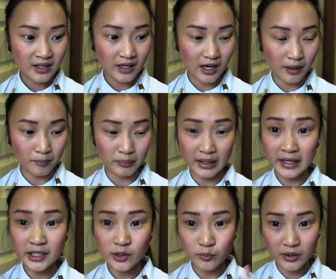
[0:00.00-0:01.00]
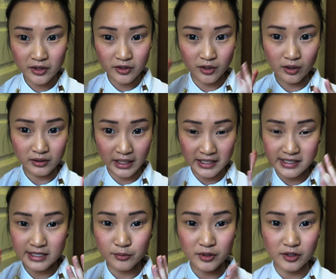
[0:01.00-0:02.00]
blend in with
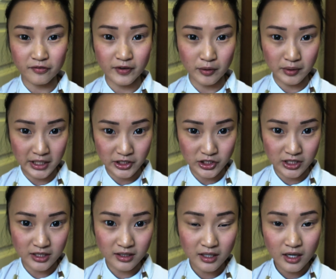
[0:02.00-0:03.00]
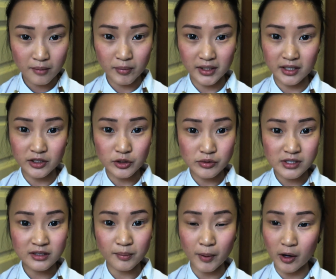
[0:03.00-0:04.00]
nicely with your foundation, but then
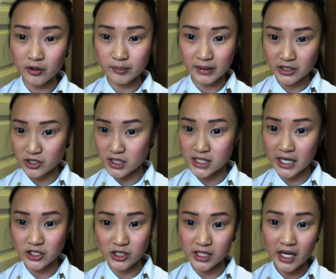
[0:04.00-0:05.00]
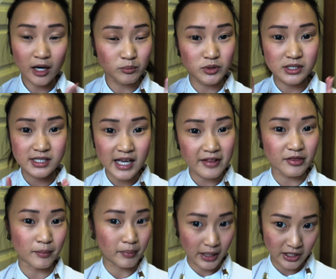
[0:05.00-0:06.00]
using the powder blushes actually help to set the
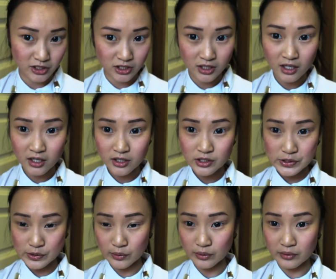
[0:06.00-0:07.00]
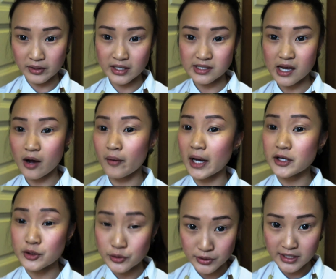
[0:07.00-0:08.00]
blush. So that's how I
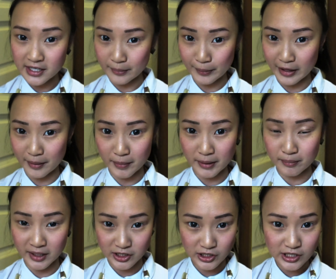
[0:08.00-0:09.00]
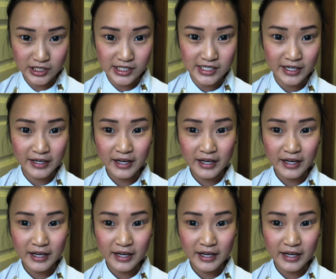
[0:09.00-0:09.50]
usually apply my blushes.